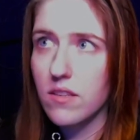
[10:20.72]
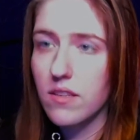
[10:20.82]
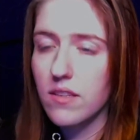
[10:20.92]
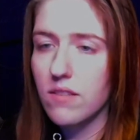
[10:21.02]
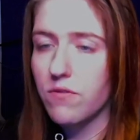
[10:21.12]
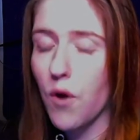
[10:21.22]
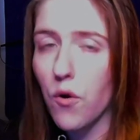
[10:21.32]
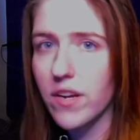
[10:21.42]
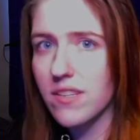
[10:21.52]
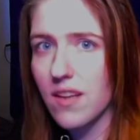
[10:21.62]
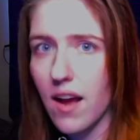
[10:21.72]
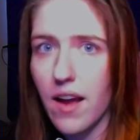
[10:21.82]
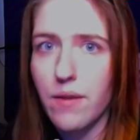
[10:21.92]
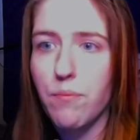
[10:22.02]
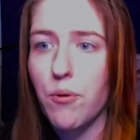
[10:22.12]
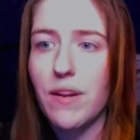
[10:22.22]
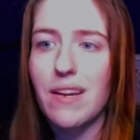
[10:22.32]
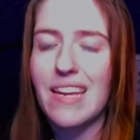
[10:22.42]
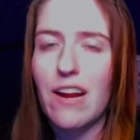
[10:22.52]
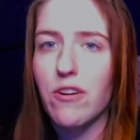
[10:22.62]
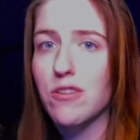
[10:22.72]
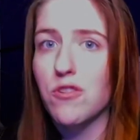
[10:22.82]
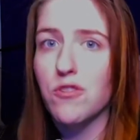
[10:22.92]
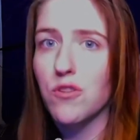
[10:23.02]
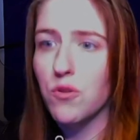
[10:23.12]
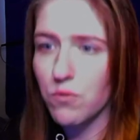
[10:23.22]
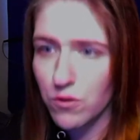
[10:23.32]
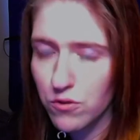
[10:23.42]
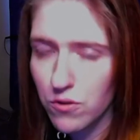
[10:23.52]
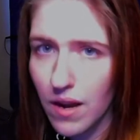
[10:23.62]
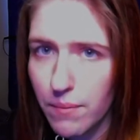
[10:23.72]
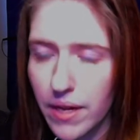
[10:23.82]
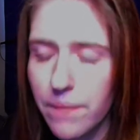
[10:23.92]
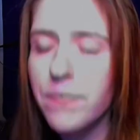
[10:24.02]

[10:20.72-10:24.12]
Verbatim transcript: focus on putting characters through trauma.